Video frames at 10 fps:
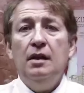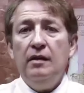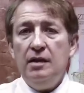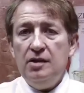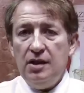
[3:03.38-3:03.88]

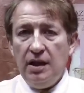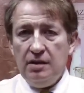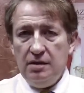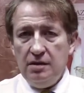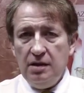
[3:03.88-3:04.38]
that
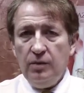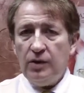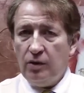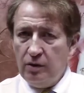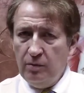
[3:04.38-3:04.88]
checks and see where
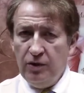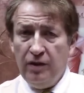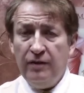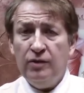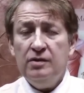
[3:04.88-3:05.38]
your
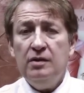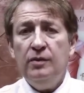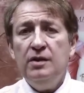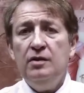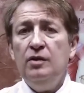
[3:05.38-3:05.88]
hormone levels. And
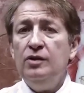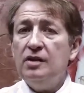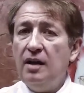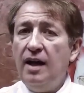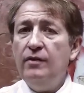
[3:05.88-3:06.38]
the reason you do
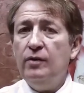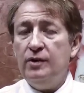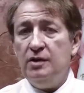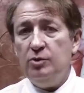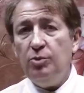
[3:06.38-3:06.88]
saliva
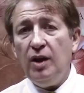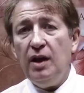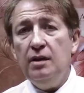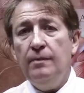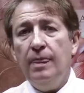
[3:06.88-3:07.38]
versus
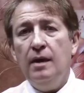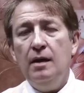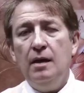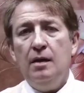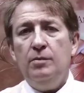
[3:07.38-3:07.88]
blood,
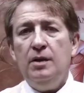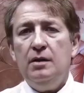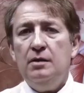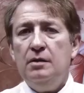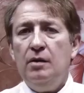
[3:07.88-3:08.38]

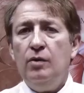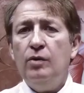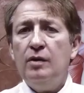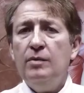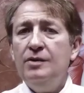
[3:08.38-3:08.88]
because the
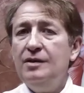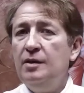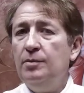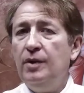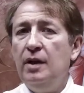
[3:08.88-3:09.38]
hormones
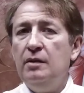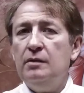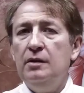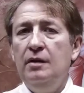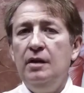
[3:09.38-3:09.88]
in the blood
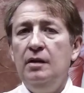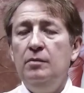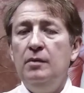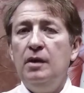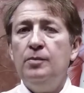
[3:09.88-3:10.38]
are in
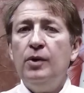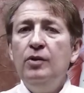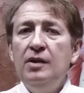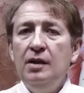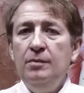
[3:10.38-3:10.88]
the
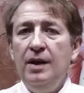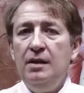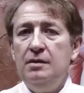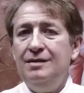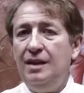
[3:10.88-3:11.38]

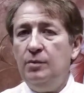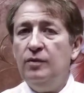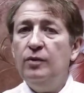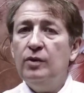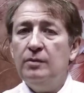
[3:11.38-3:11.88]
protein-based
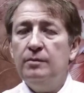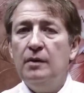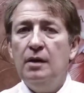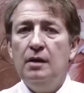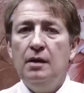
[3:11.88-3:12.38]
stable form.
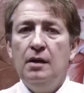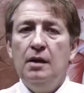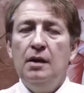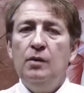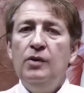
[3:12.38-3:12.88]

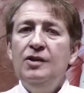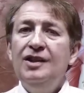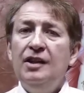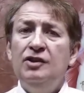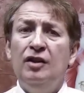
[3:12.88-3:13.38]
When you
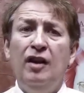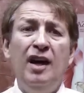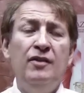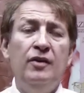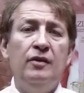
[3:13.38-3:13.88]
check
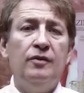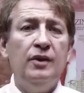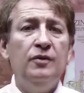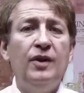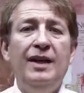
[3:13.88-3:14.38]
saliva, they're
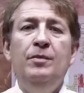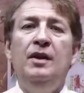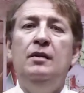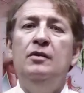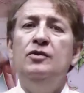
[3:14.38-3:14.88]
free
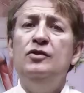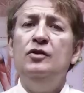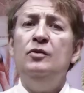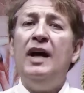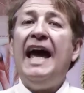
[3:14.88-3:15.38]
fragmented and they're
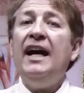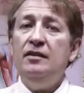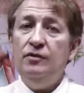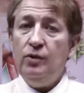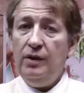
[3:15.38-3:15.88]
still
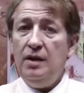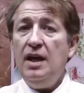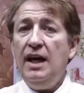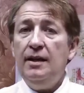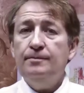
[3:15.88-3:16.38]
active during the
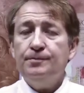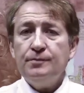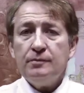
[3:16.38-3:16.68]
day.